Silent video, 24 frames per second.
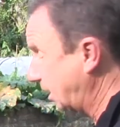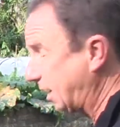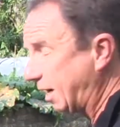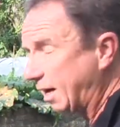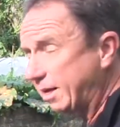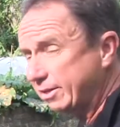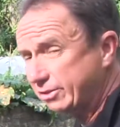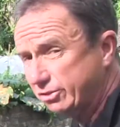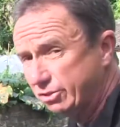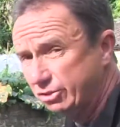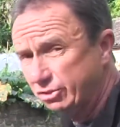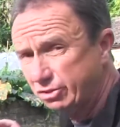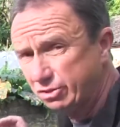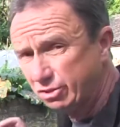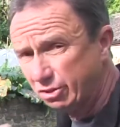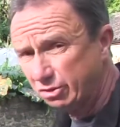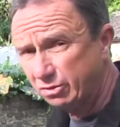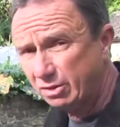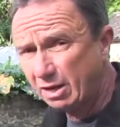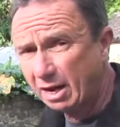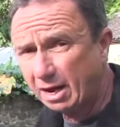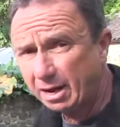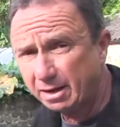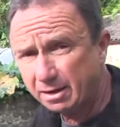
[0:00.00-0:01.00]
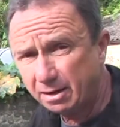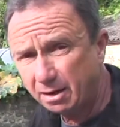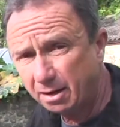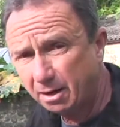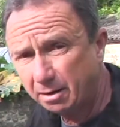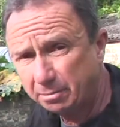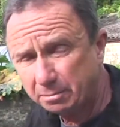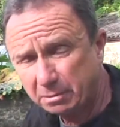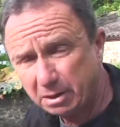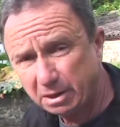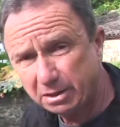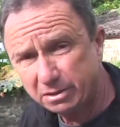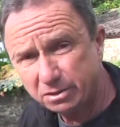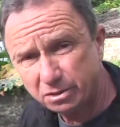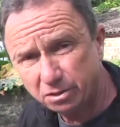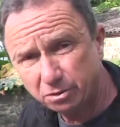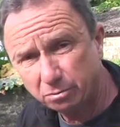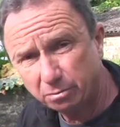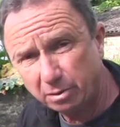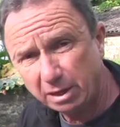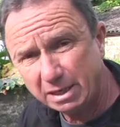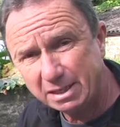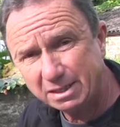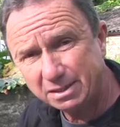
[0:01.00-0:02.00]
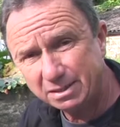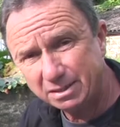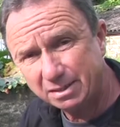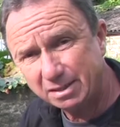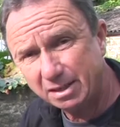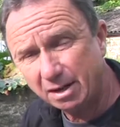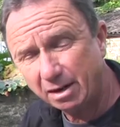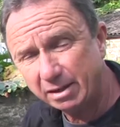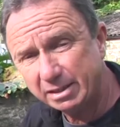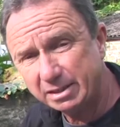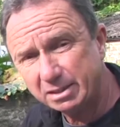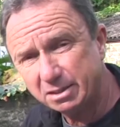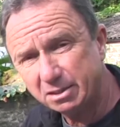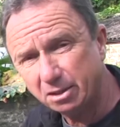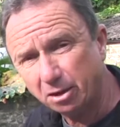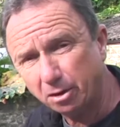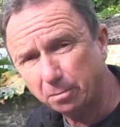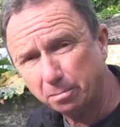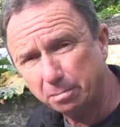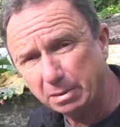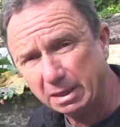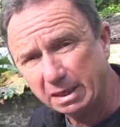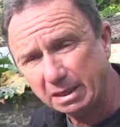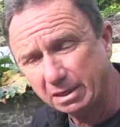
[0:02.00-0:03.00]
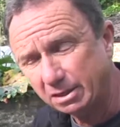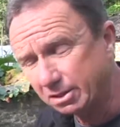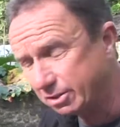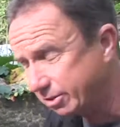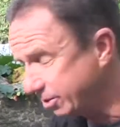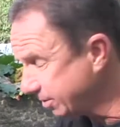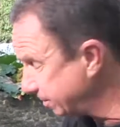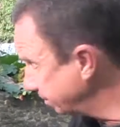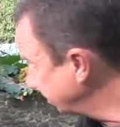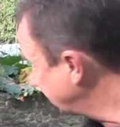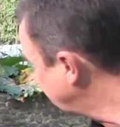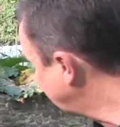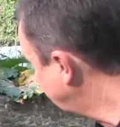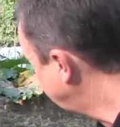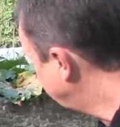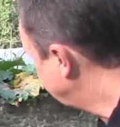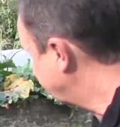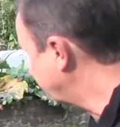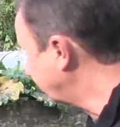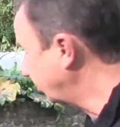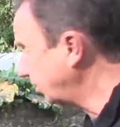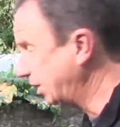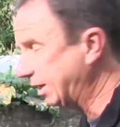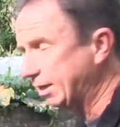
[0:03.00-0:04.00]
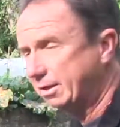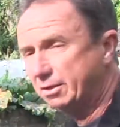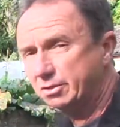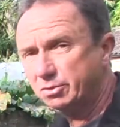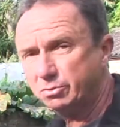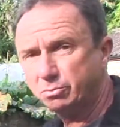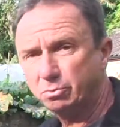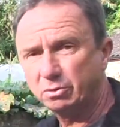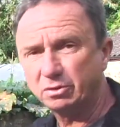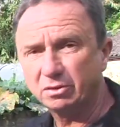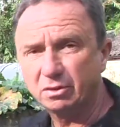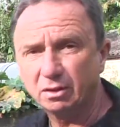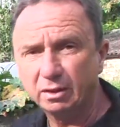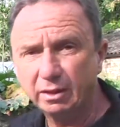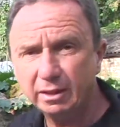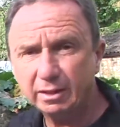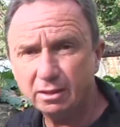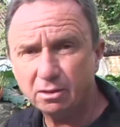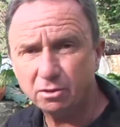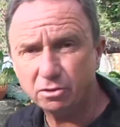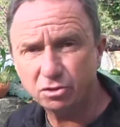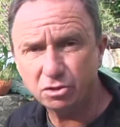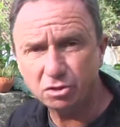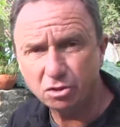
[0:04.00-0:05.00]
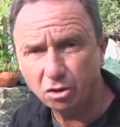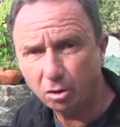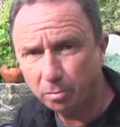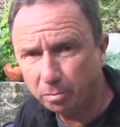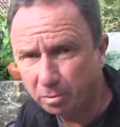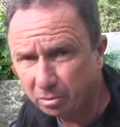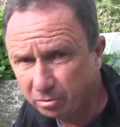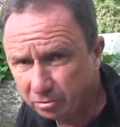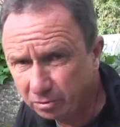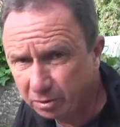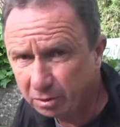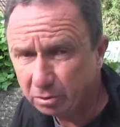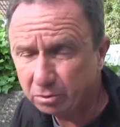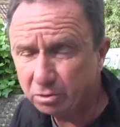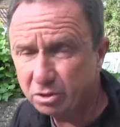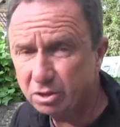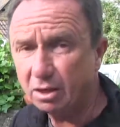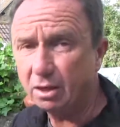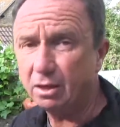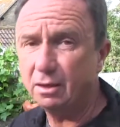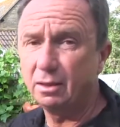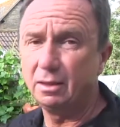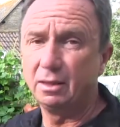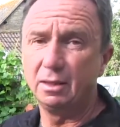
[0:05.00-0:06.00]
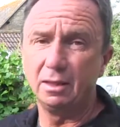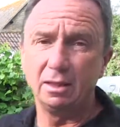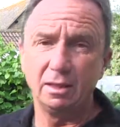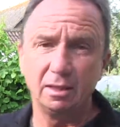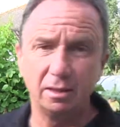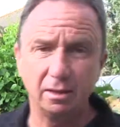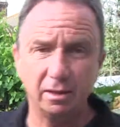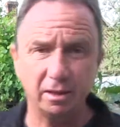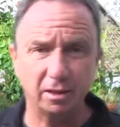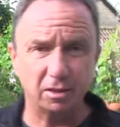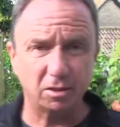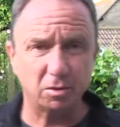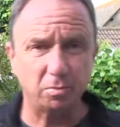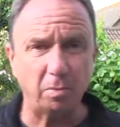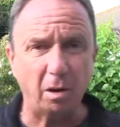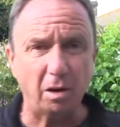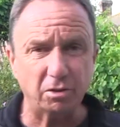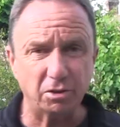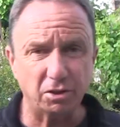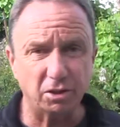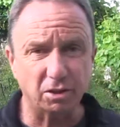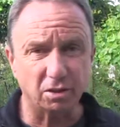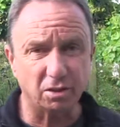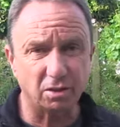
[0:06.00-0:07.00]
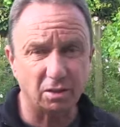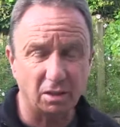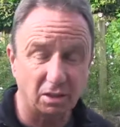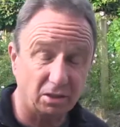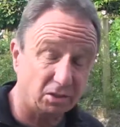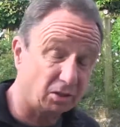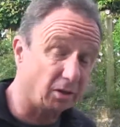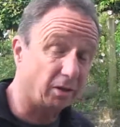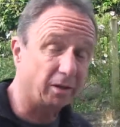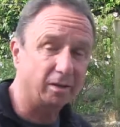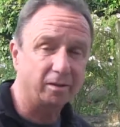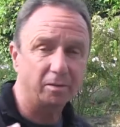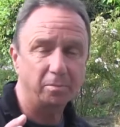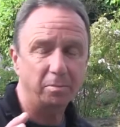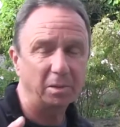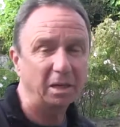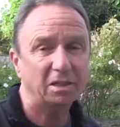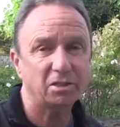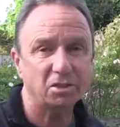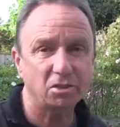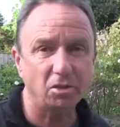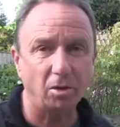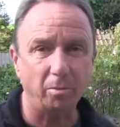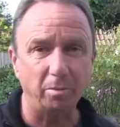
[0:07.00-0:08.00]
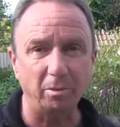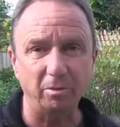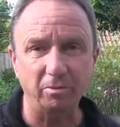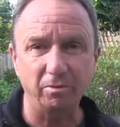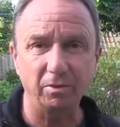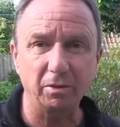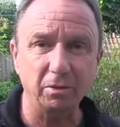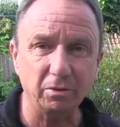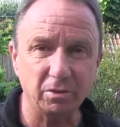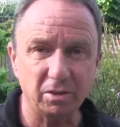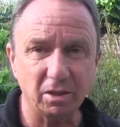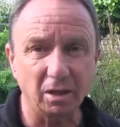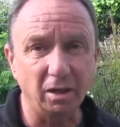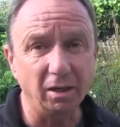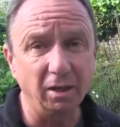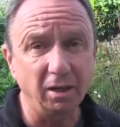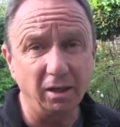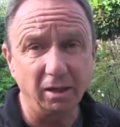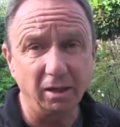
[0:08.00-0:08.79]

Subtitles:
And to do that I'm going to raise the ISO because the thing is, with the little stopper filter, the big stopper filter,